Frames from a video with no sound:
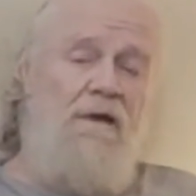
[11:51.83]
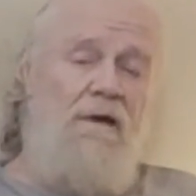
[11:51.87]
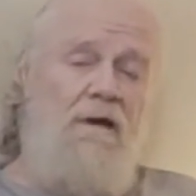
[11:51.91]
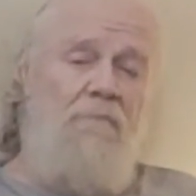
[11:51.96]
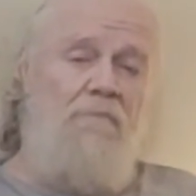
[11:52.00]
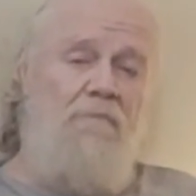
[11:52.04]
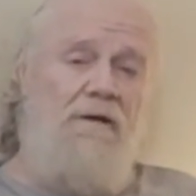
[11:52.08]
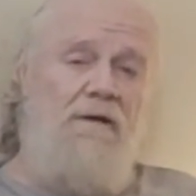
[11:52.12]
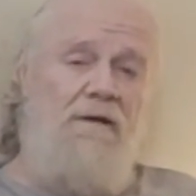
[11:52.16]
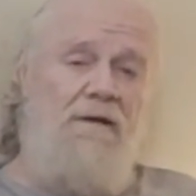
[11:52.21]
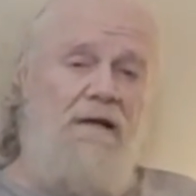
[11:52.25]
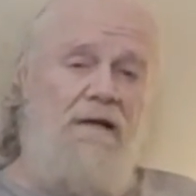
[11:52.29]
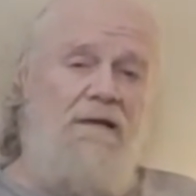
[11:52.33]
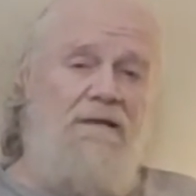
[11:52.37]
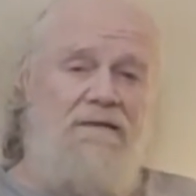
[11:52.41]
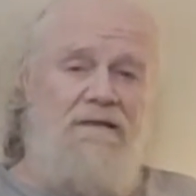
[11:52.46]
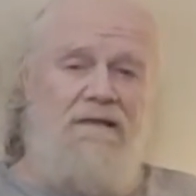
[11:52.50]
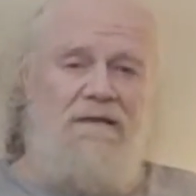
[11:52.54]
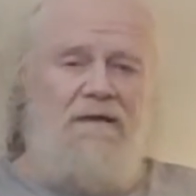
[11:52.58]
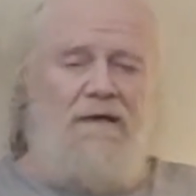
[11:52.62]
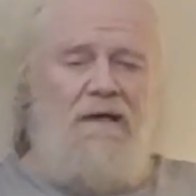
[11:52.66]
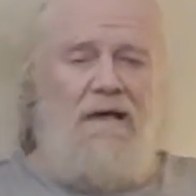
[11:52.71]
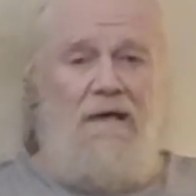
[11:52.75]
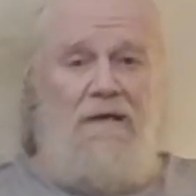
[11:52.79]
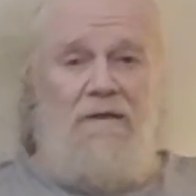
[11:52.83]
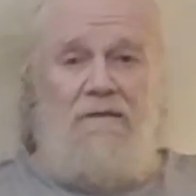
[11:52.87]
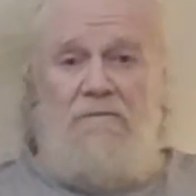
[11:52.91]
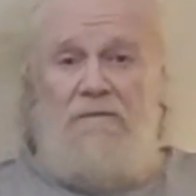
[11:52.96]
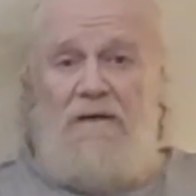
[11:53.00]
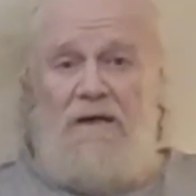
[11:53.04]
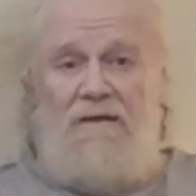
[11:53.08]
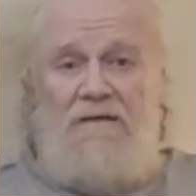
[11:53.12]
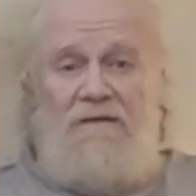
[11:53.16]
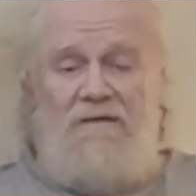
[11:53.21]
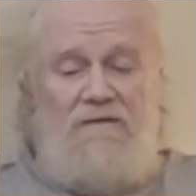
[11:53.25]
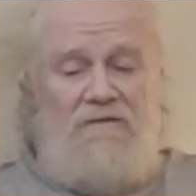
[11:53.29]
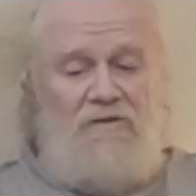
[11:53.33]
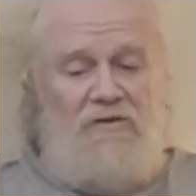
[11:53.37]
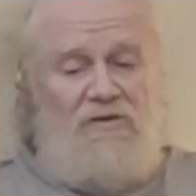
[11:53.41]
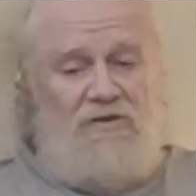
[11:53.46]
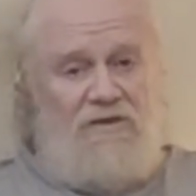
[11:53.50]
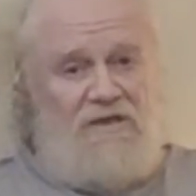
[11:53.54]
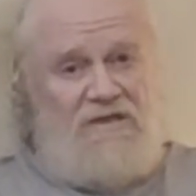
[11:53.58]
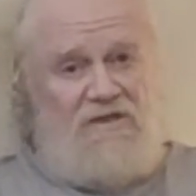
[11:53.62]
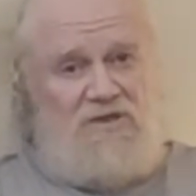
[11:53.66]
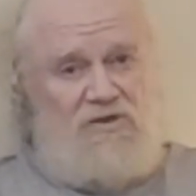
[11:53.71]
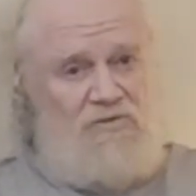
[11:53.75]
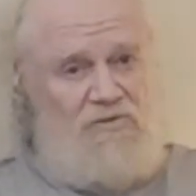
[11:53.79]
But at the end, and
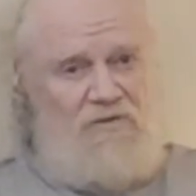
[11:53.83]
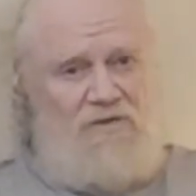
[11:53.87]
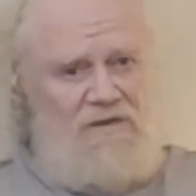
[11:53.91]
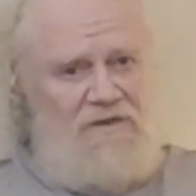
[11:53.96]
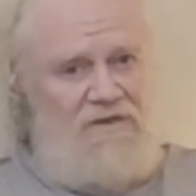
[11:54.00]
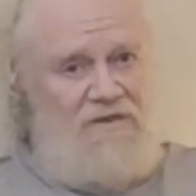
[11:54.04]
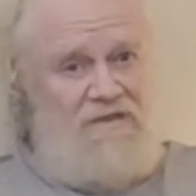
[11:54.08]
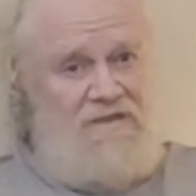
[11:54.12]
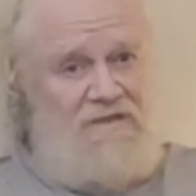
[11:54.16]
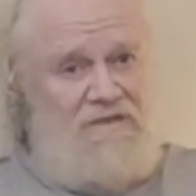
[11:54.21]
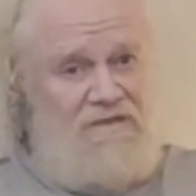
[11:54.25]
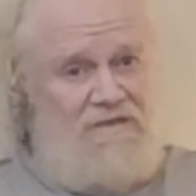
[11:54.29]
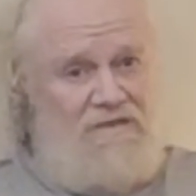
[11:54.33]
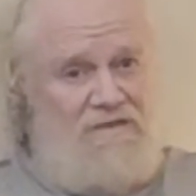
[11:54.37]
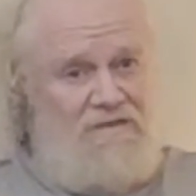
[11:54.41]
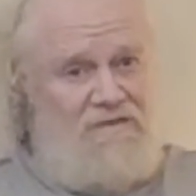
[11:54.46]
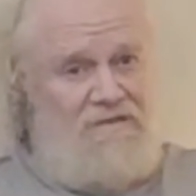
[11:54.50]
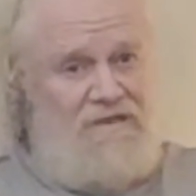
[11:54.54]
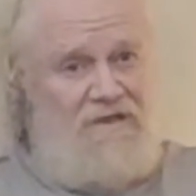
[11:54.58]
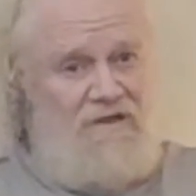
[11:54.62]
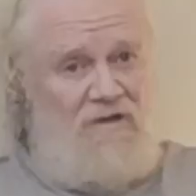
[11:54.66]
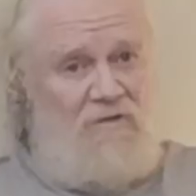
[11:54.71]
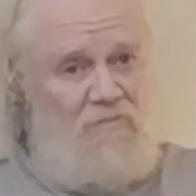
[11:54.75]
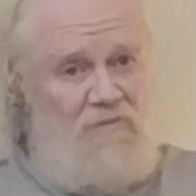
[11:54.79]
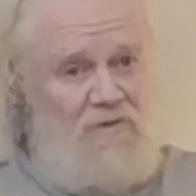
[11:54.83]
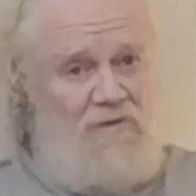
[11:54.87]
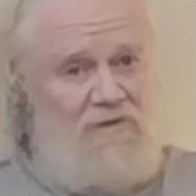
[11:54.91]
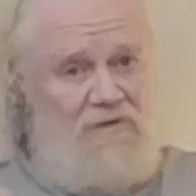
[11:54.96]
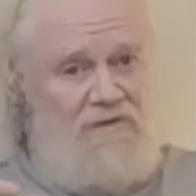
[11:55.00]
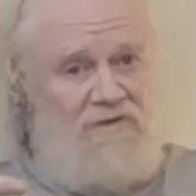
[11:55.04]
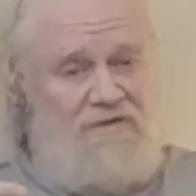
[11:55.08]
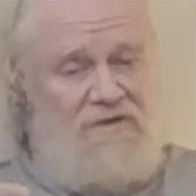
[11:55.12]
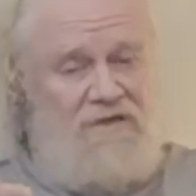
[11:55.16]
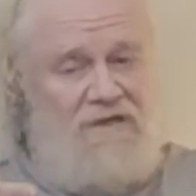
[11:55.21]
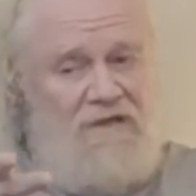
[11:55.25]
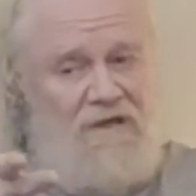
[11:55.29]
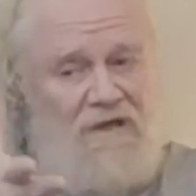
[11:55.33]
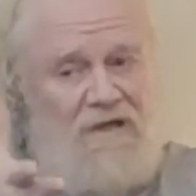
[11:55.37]
look, it's real easy to tell because